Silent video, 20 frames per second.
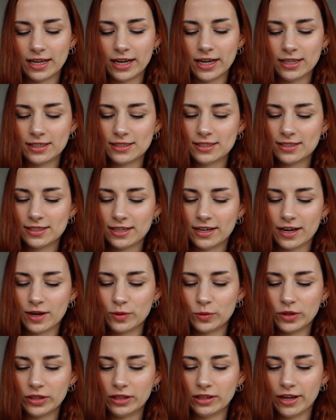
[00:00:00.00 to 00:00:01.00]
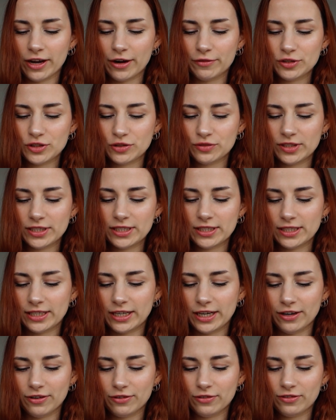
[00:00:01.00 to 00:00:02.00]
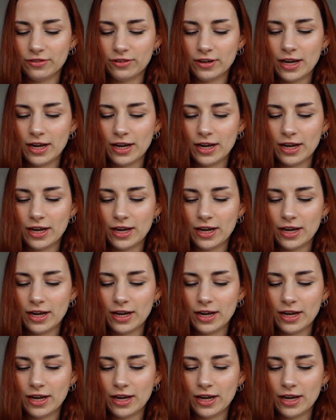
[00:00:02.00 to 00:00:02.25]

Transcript: light, I would love to receive